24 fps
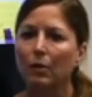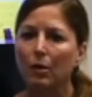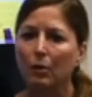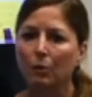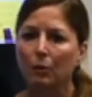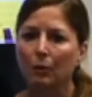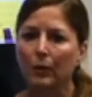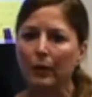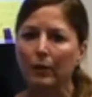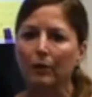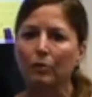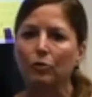
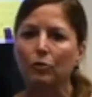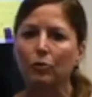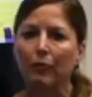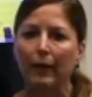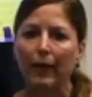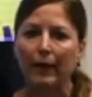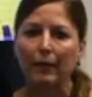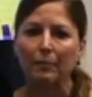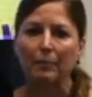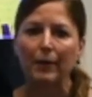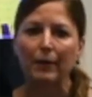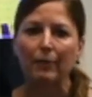What did you
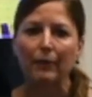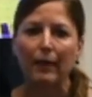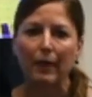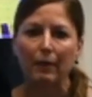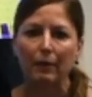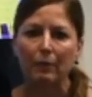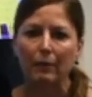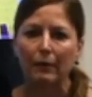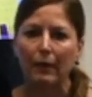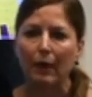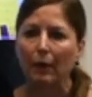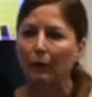like about that?
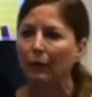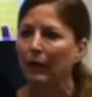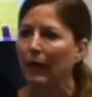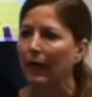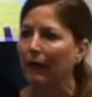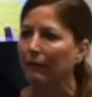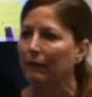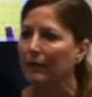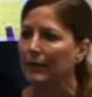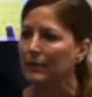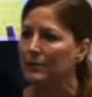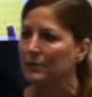And now we
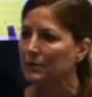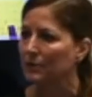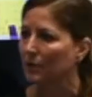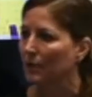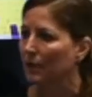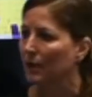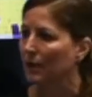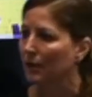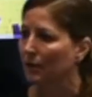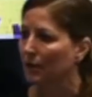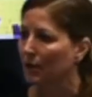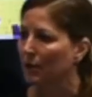have this
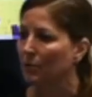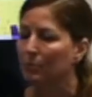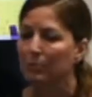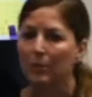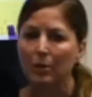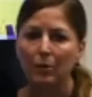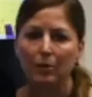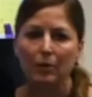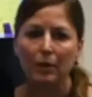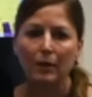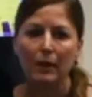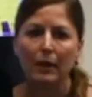
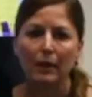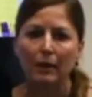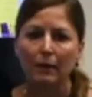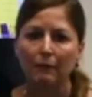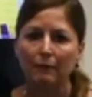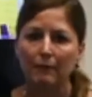community of